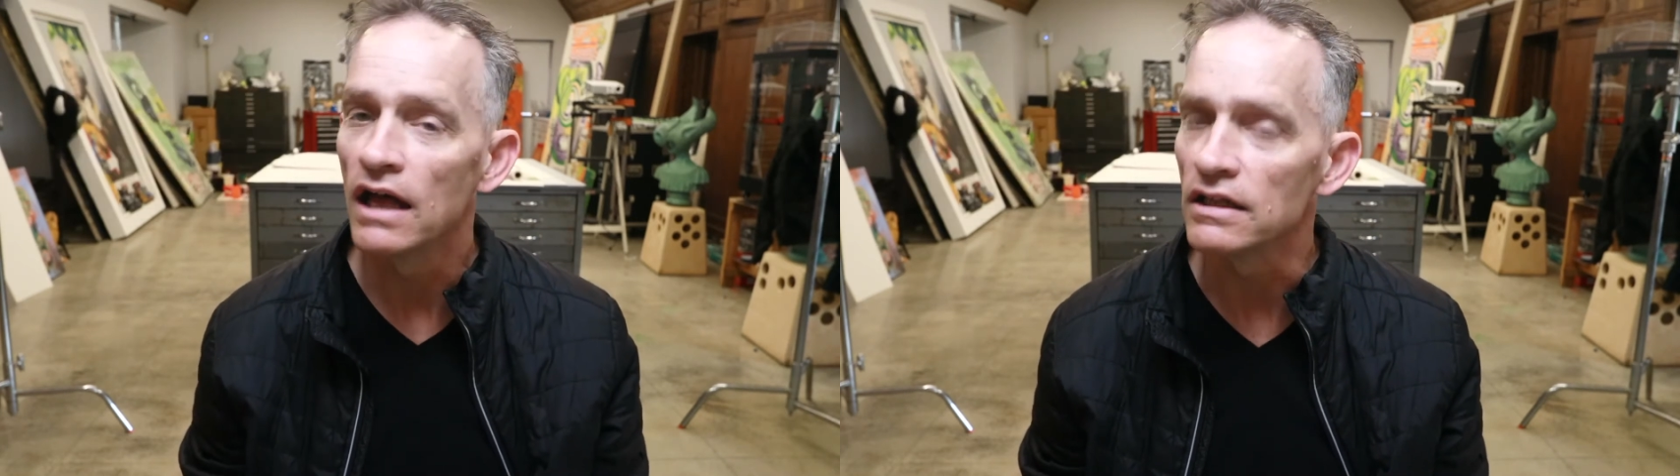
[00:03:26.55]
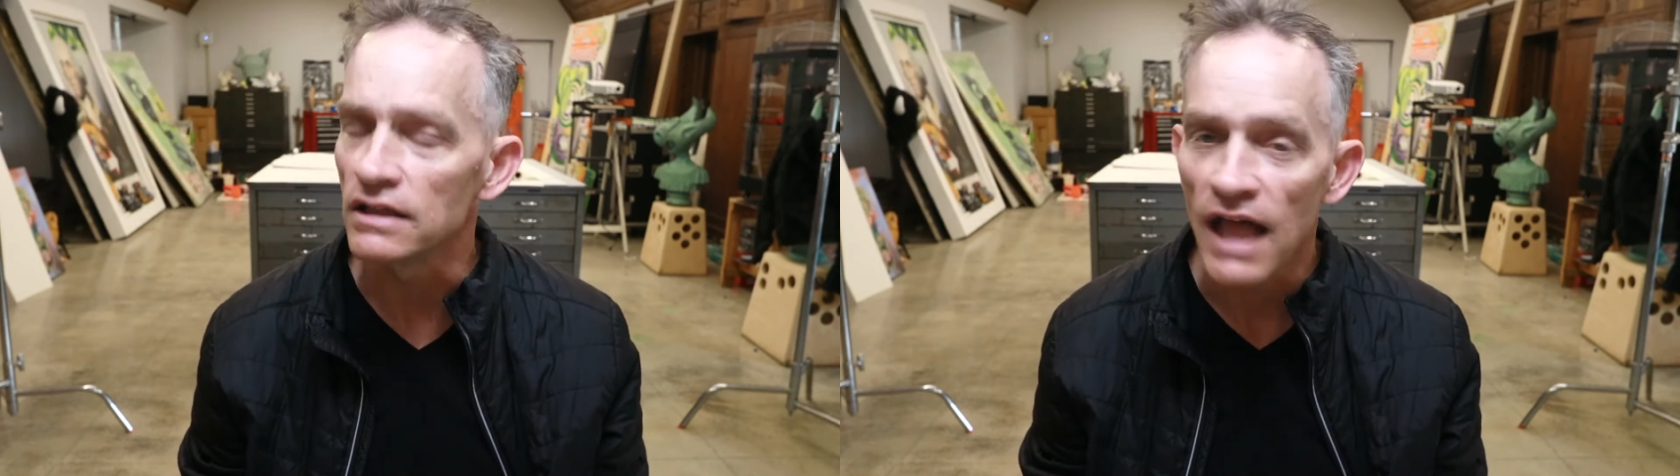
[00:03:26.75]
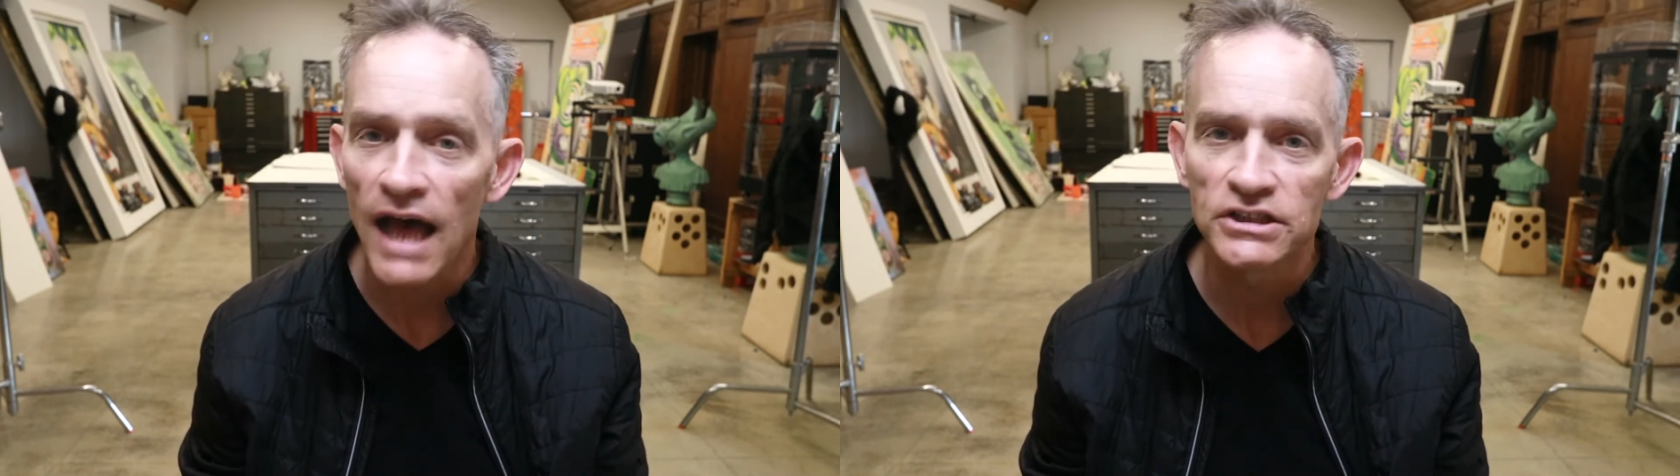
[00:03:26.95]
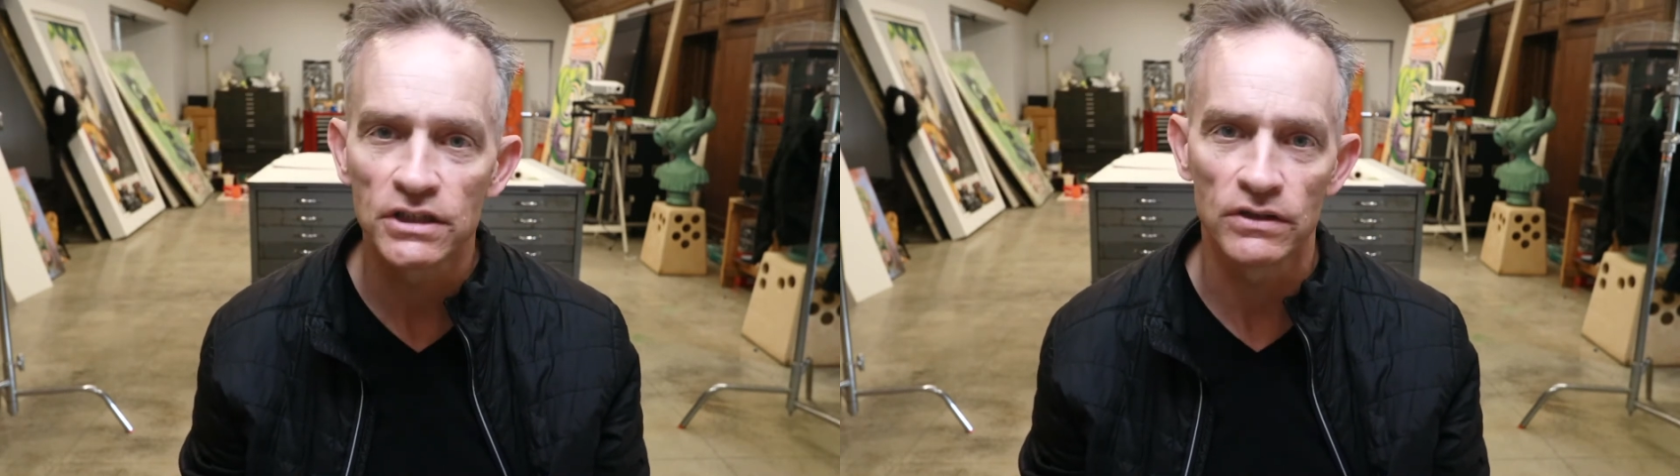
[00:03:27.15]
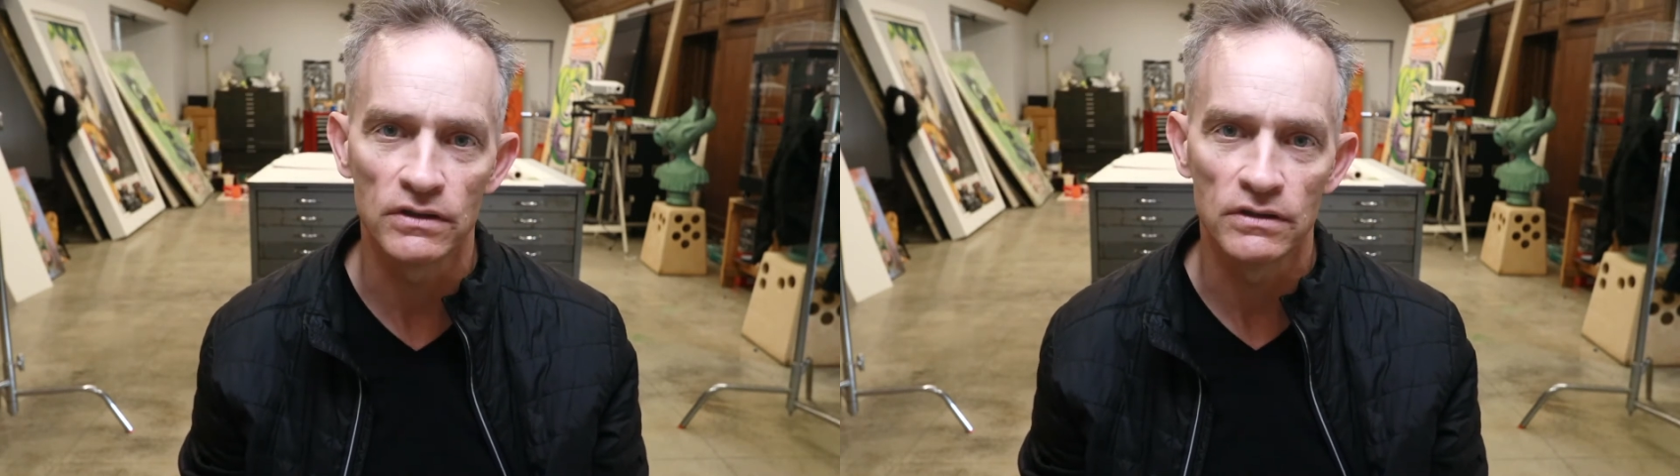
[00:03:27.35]

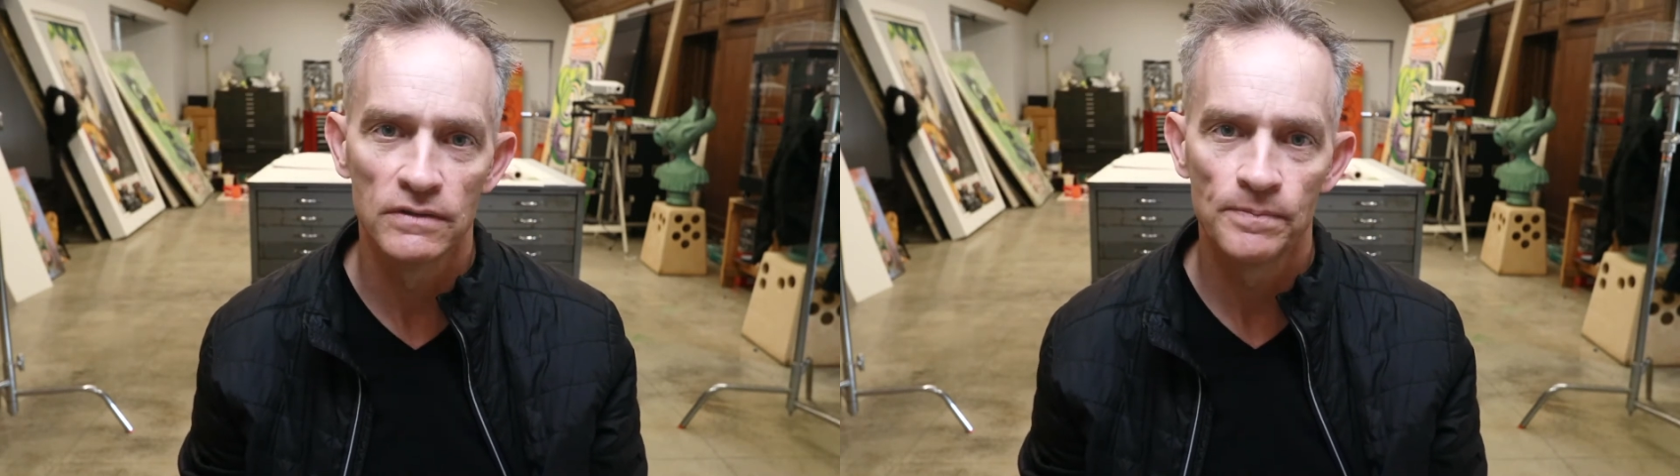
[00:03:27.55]
logical,